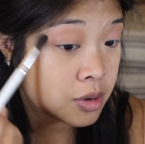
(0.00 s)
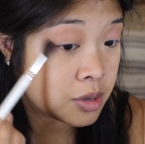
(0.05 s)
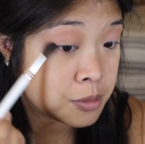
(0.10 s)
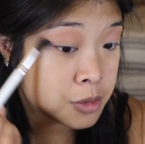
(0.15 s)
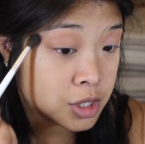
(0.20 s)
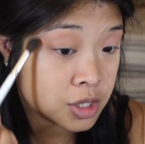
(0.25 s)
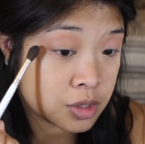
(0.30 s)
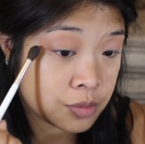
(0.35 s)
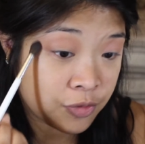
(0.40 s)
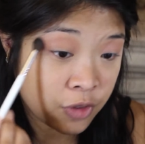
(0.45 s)

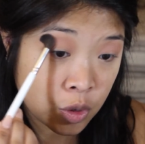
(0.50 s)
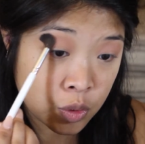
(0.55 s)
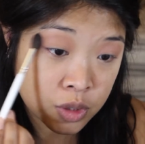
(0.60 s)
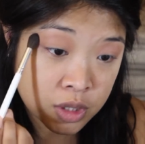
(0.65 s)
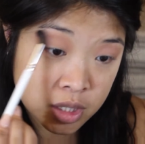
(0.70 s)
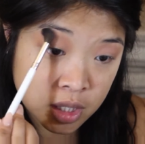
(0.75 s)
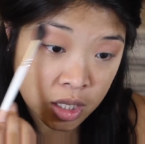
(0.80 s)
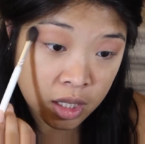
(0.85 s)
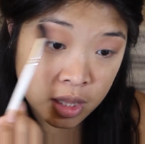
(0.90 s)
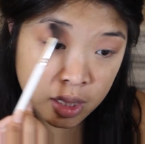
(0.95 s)
I'm just
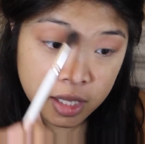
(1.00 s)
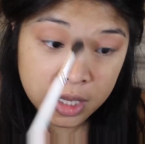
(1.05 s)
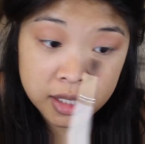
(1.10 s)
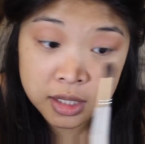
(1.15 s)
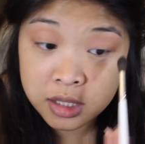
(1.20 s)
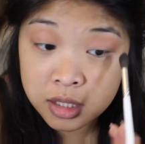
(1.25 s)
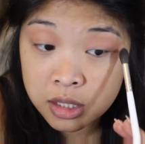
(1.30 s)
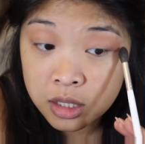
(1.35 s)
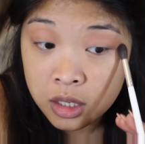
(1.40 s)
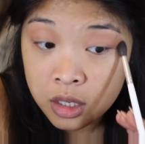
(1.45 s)
focusing
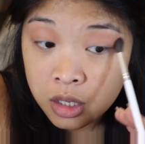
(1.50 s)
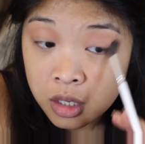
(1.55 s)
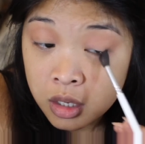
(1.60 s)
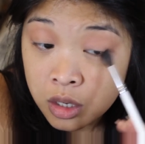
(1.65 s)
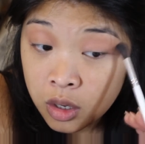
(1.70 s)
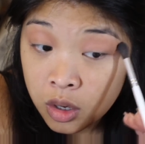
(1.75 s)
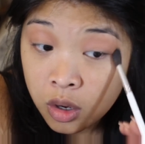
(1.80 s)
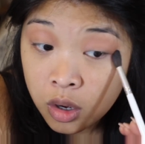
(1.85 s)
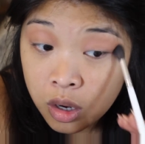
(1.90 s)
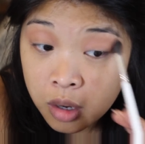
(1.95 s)
this
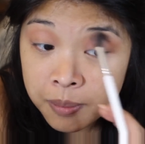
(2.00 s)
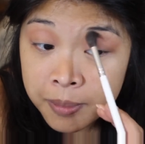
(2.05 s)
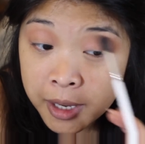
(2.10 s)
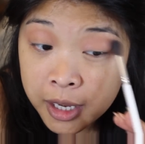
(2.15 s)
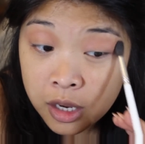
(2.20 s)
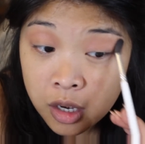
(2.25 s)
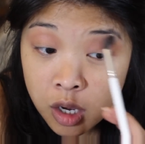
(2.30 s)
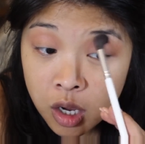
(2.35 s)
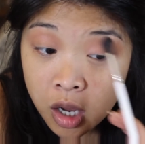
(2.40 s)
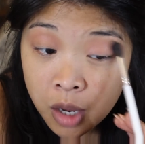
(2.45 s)
on
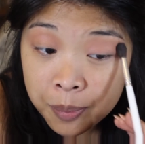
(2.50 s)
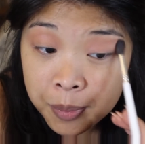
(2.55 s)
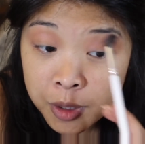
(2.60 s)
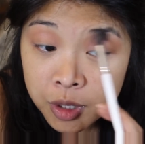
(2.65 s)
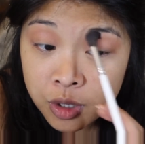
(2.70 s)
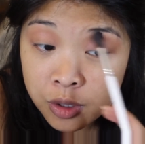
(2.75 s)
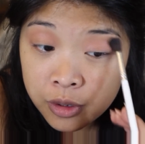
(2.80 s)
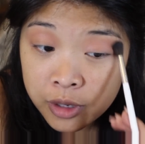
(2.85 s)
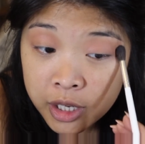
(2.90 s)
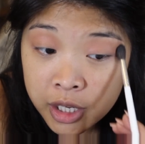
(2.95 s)
my
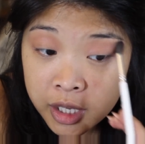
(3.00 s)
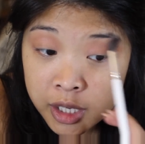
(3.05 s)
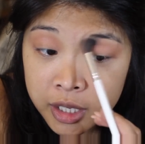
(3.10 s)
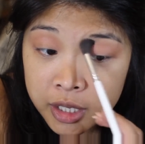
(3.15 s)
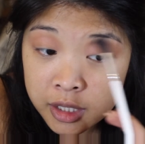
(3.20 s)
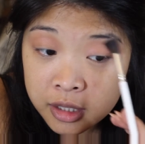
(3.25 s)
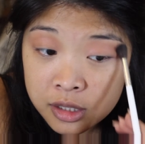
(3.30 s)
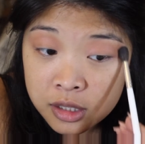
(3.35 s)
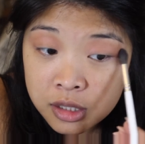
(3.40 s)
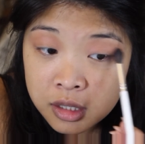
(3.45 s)
upper
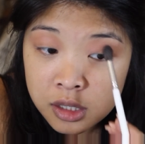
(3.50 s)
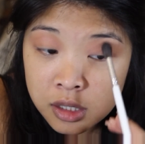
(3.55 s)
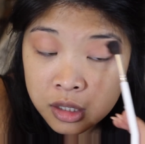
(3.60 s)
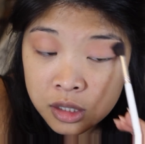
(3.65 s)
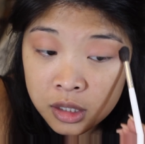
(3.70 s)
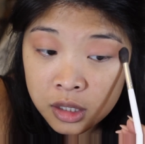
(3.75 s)
crease,